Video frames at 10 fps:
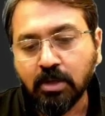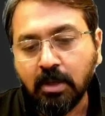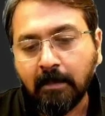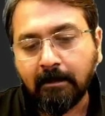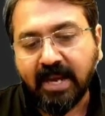
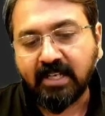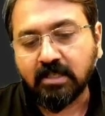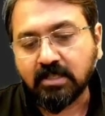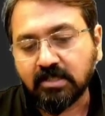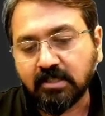
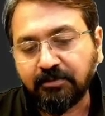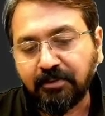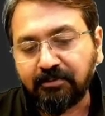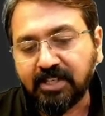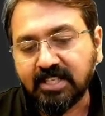minus
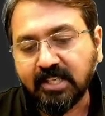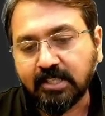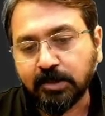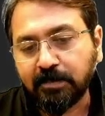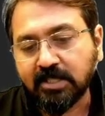
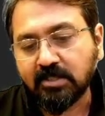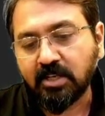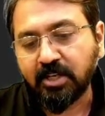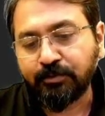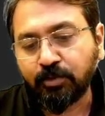56 plus
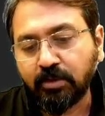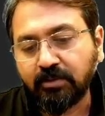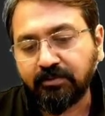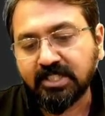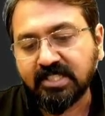34,
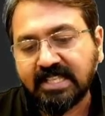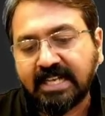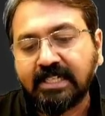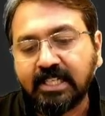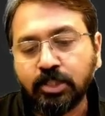which is
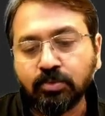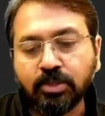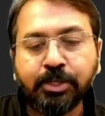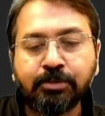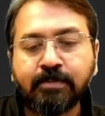90.
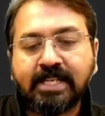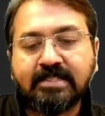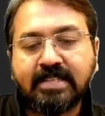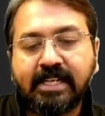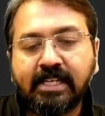232 minus
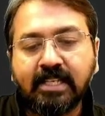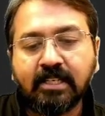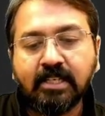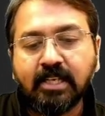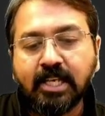90,
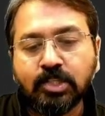it's